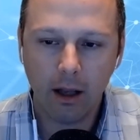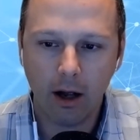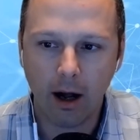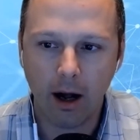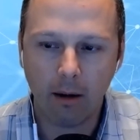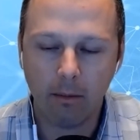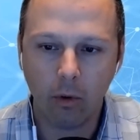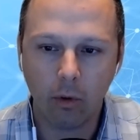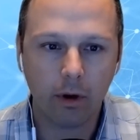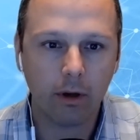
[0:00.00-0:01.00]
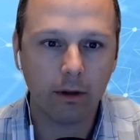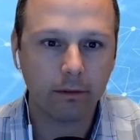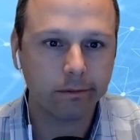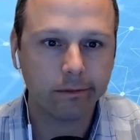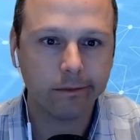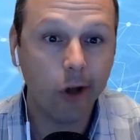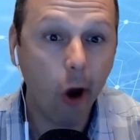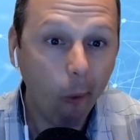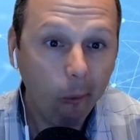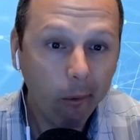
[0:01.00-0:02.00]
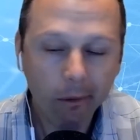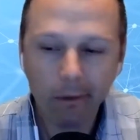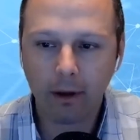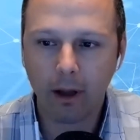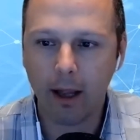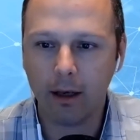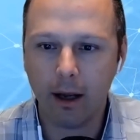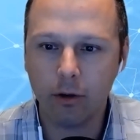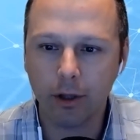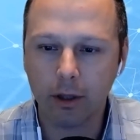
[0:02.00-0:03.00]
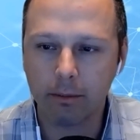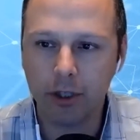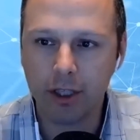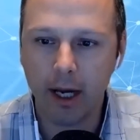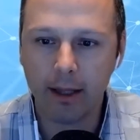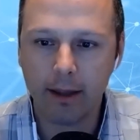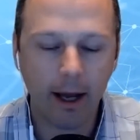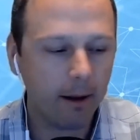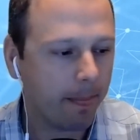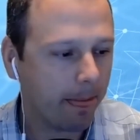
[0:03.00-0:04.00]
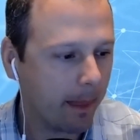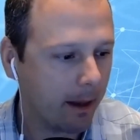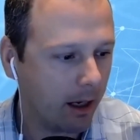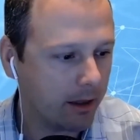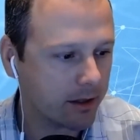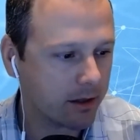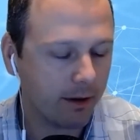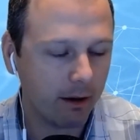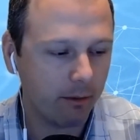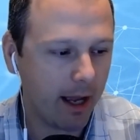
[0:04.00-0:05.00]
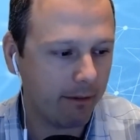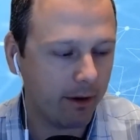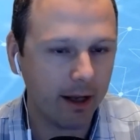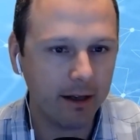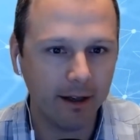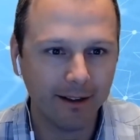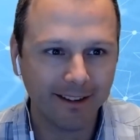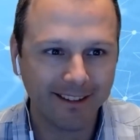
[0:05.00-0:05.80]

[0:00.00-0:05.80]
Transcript: or no, I'd really appreciate that, just so that we have an idea.